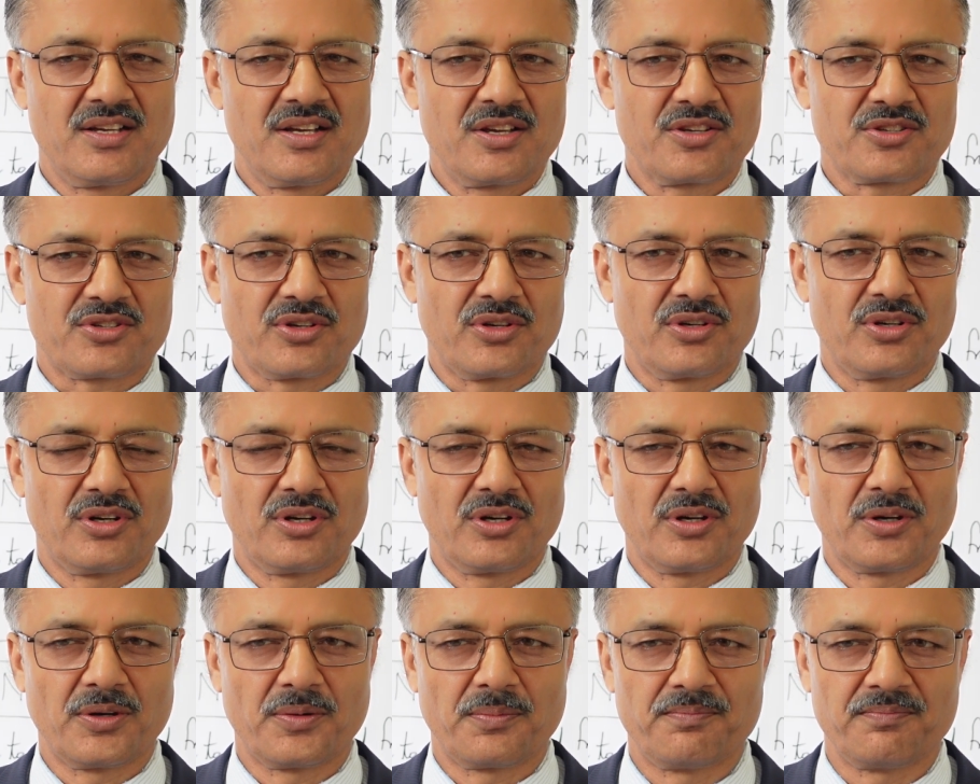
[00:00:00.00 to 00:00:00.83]

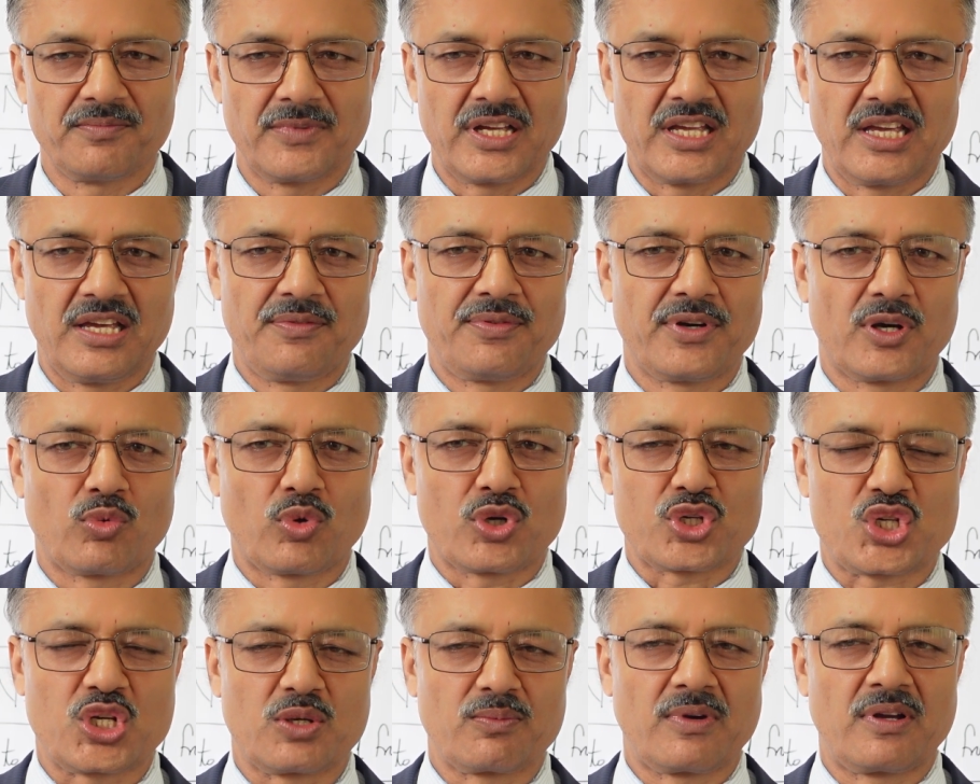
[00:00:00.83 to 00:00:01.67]
So, if you're
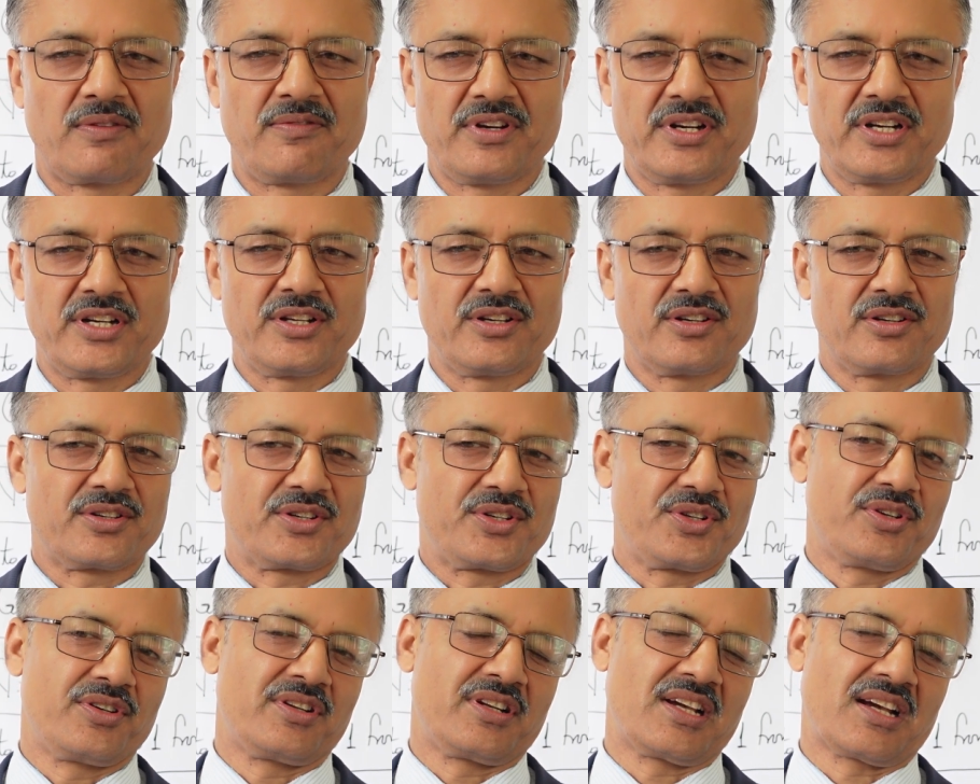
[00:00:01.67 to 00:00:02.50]
watching my video,
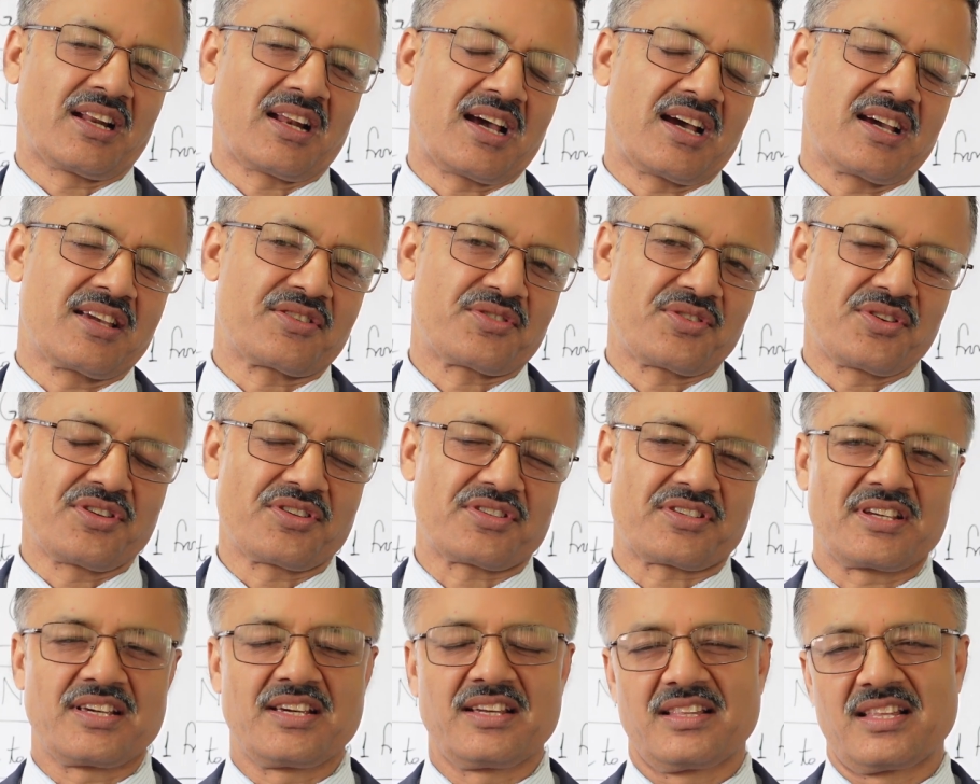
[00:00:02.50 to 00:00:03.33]
do you
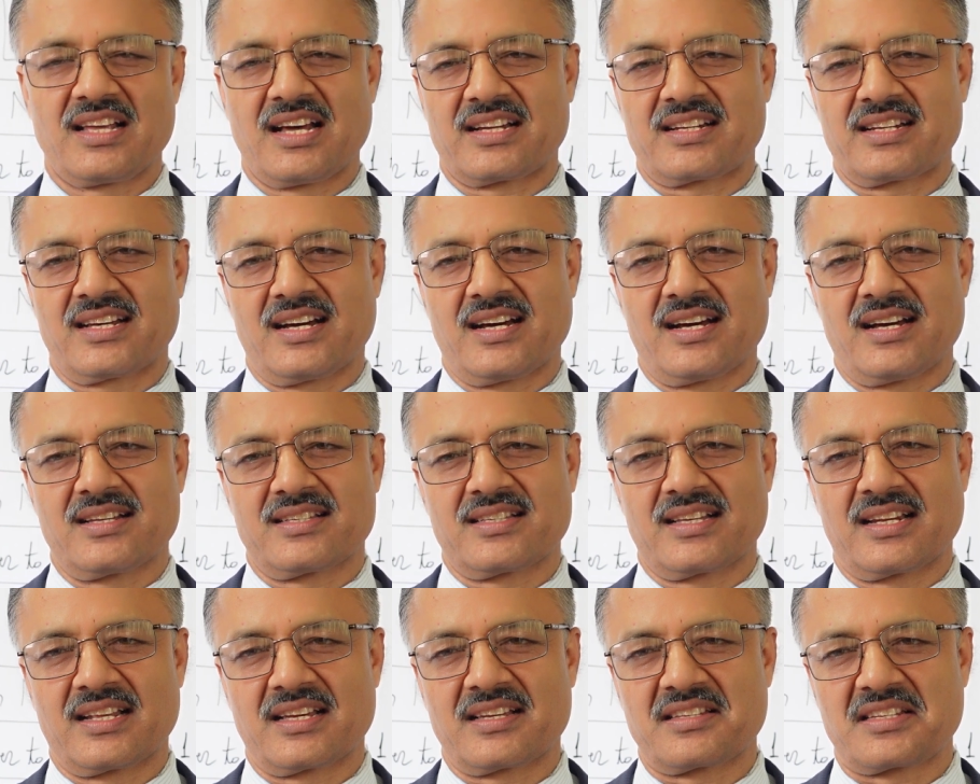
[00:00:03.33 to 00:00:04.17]
see that
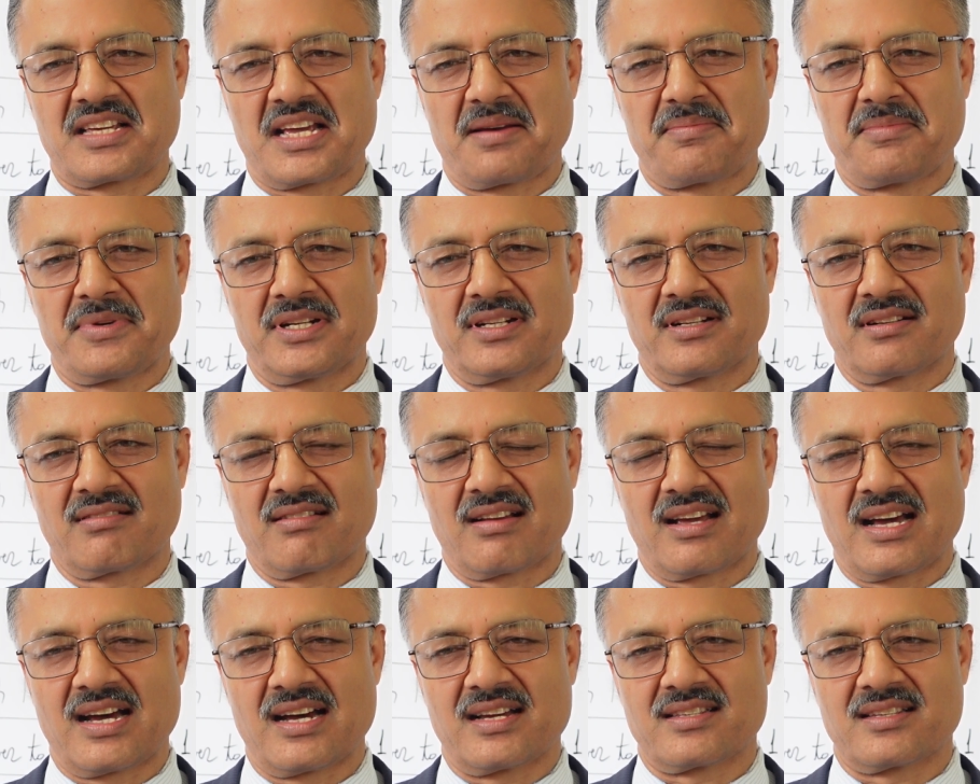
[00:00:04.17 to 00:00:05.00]
as an
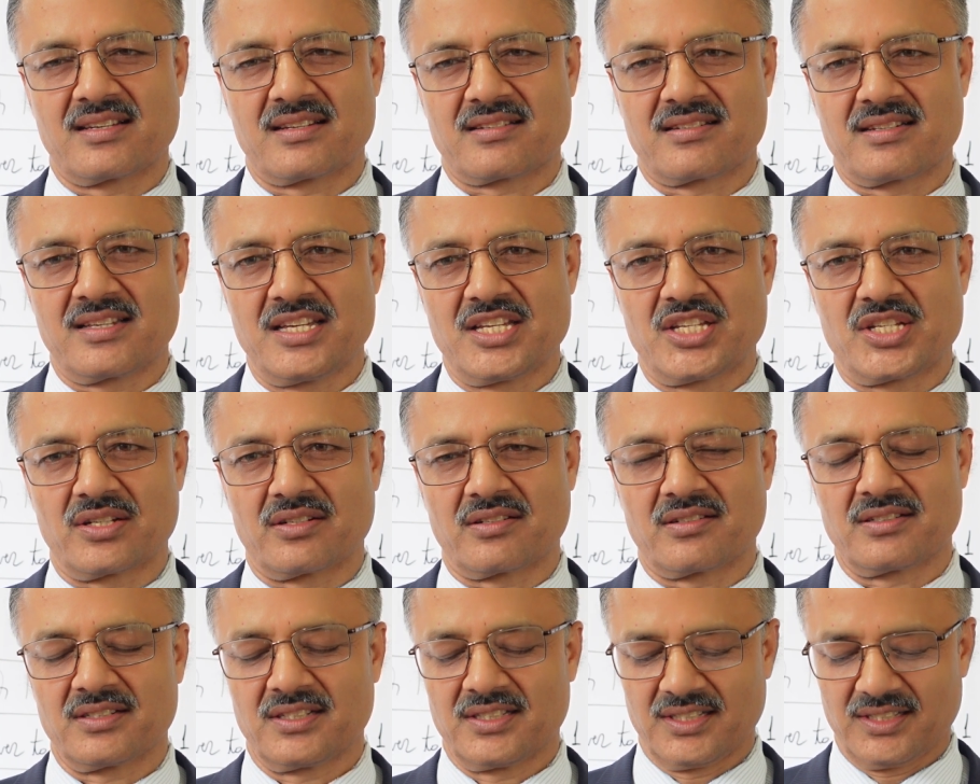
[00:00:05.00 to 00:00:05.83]
examiner, as a teacher,